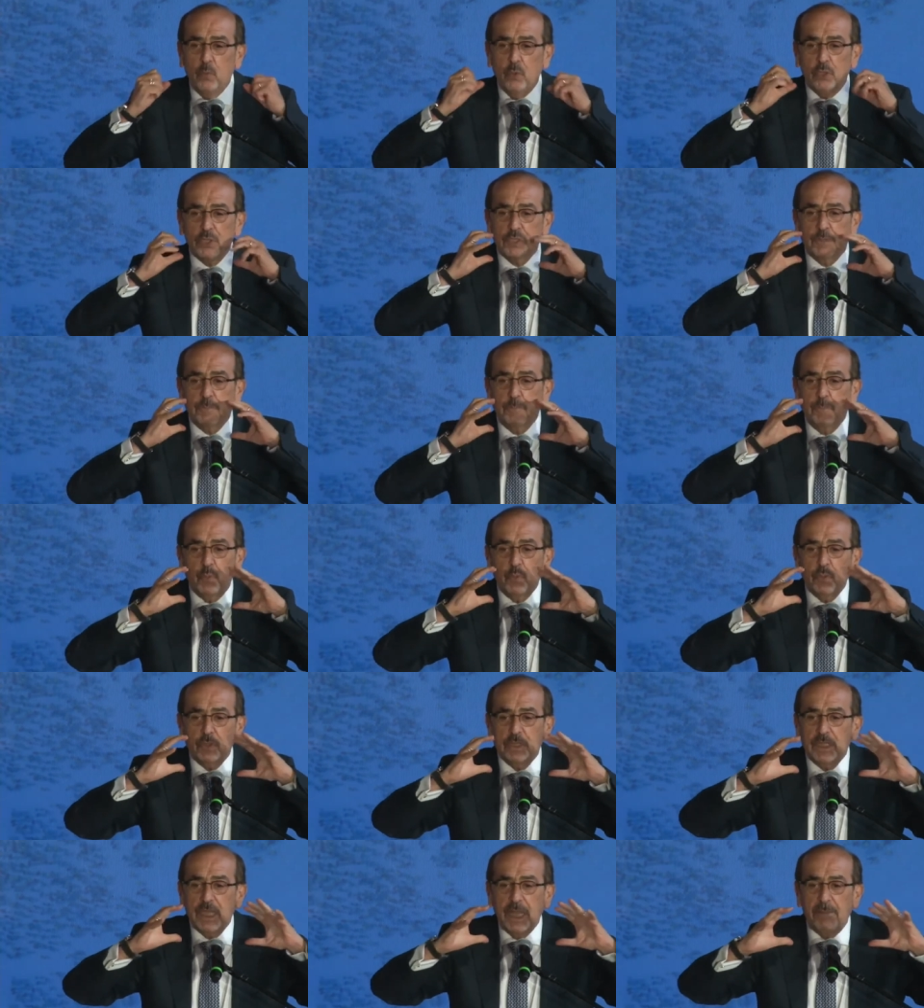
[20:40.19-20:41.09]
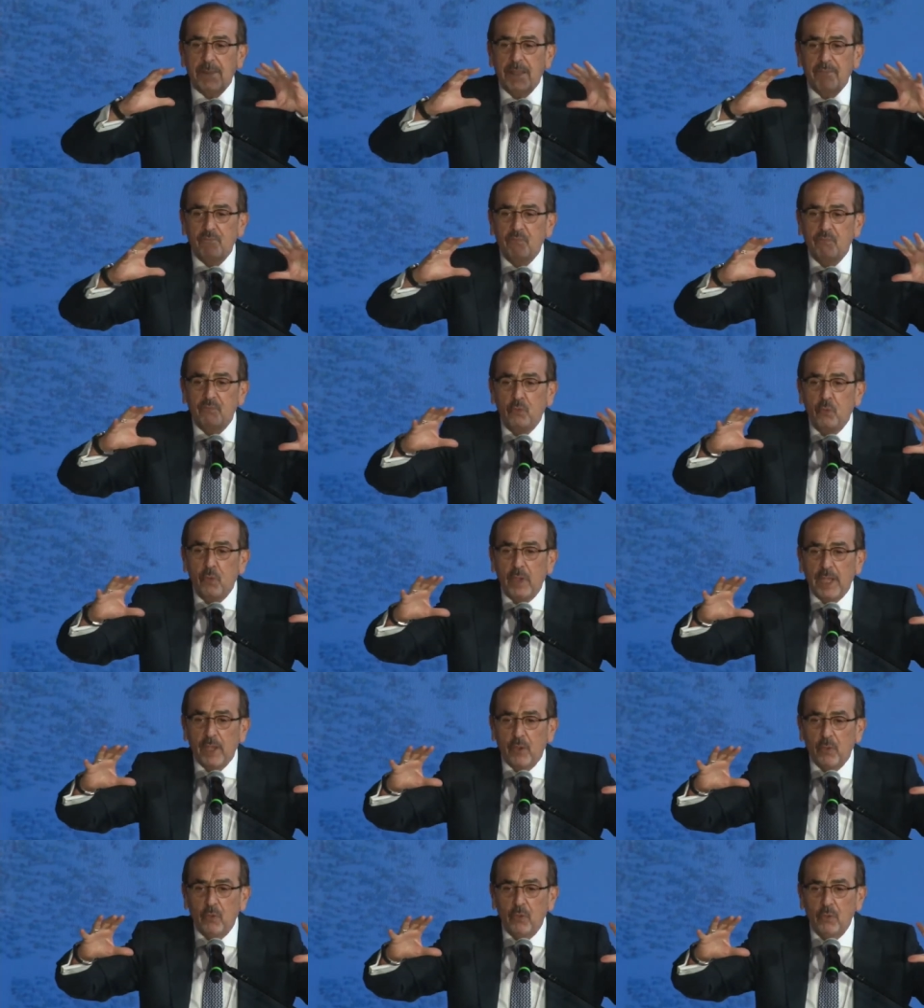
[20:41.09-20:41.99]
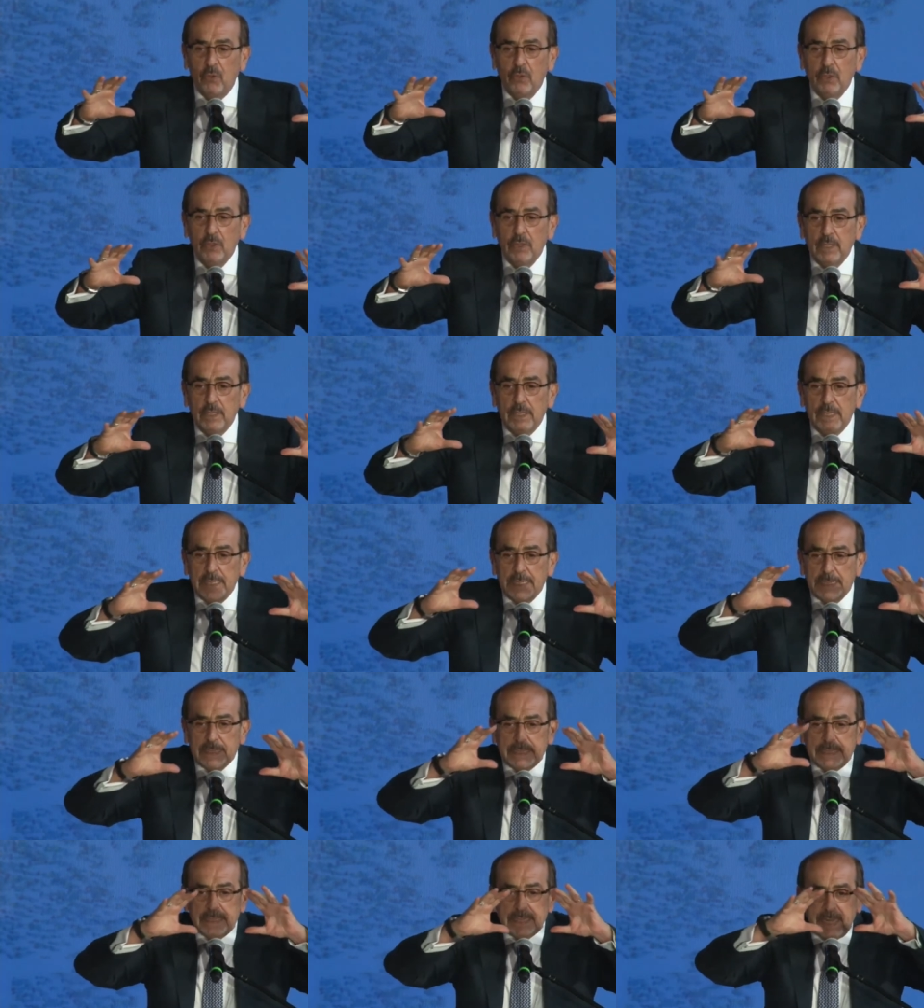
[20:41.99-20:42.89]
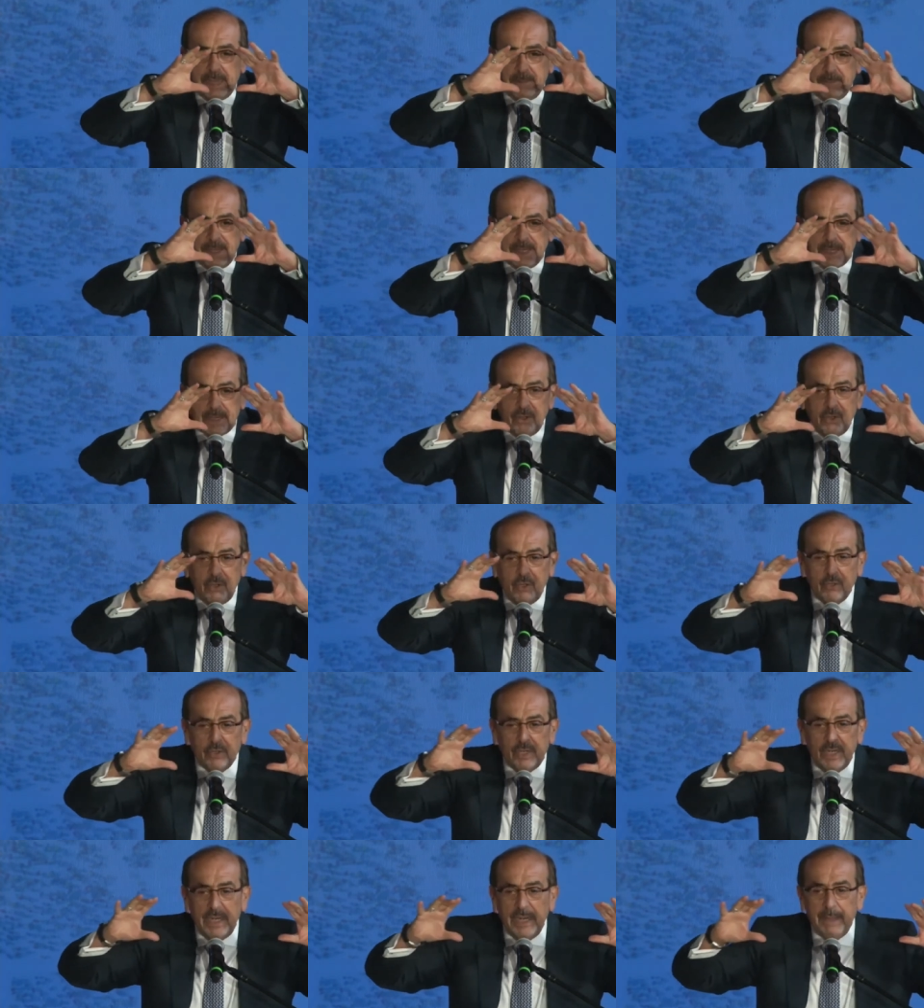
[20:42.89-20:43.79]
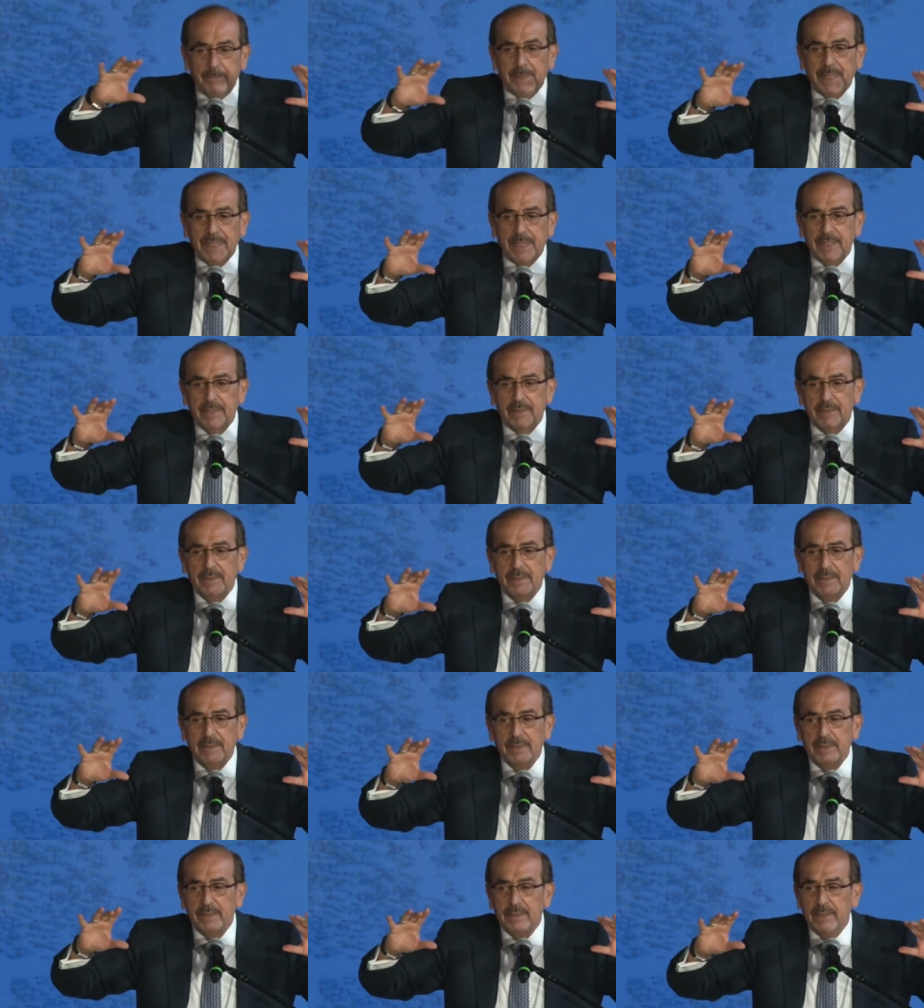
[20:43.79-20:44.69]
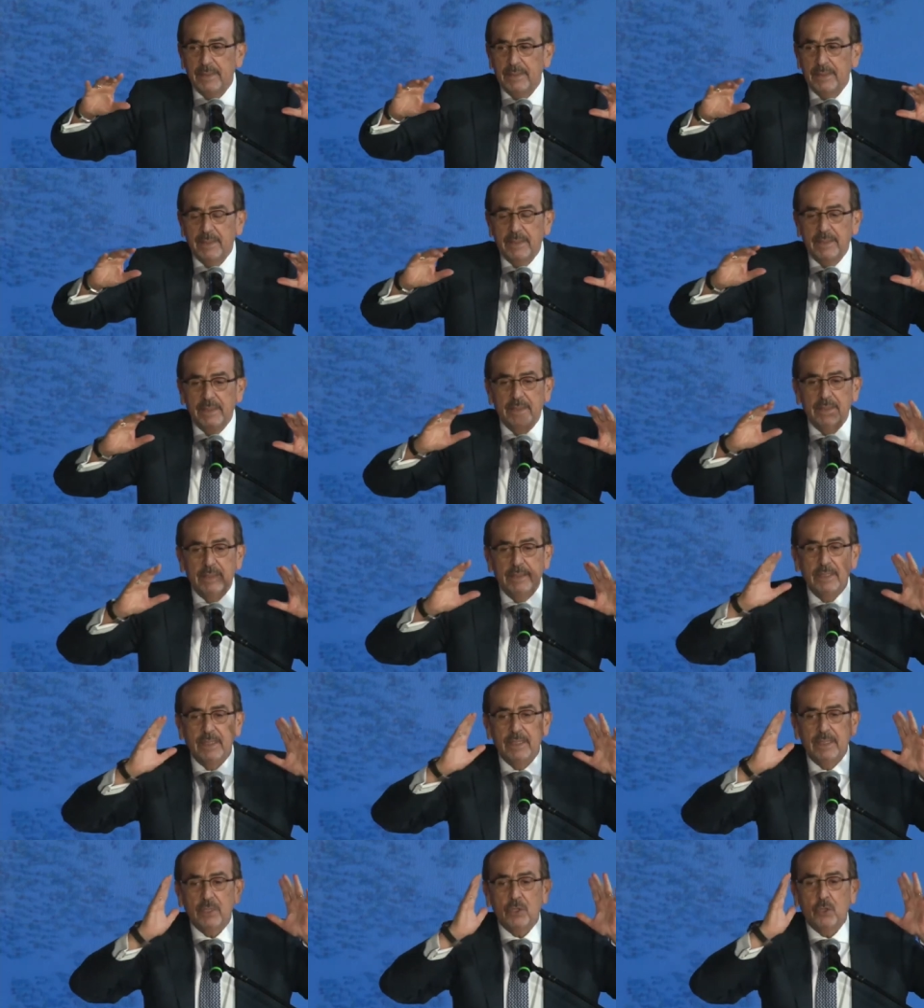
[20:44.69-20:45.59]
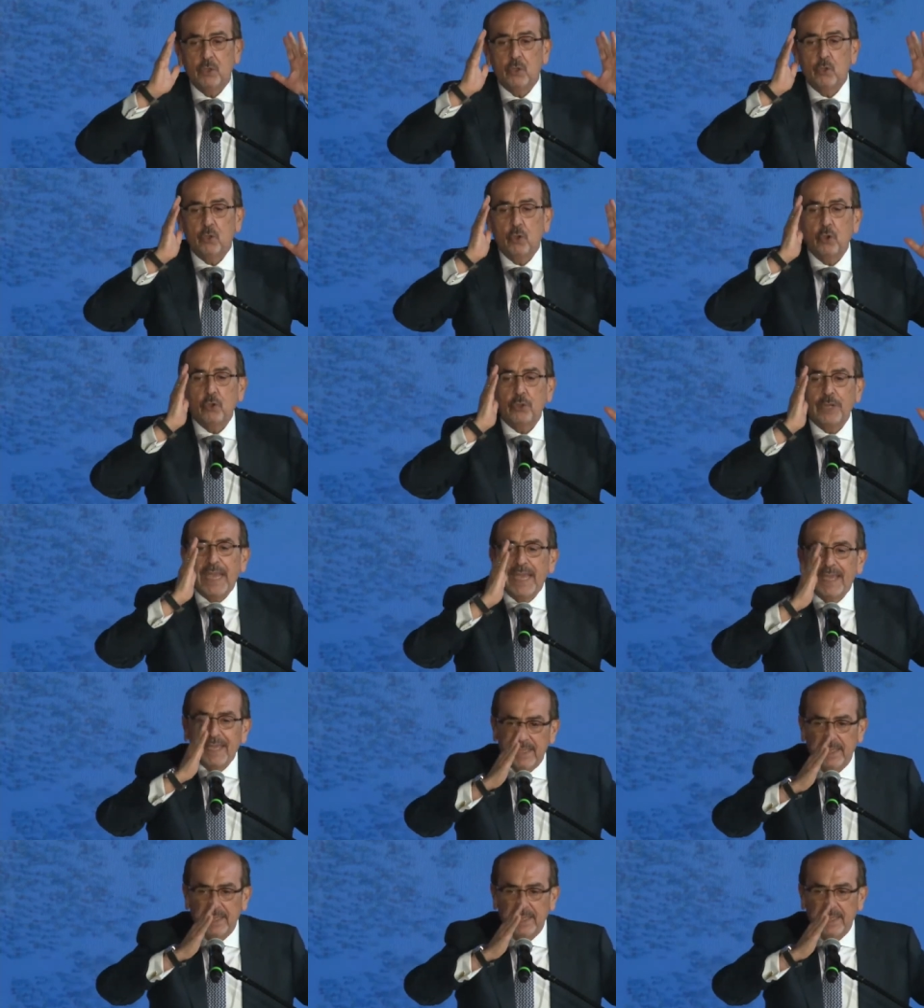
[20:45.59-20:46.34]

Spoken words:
I would like them to leave my my mouth like the old dragons,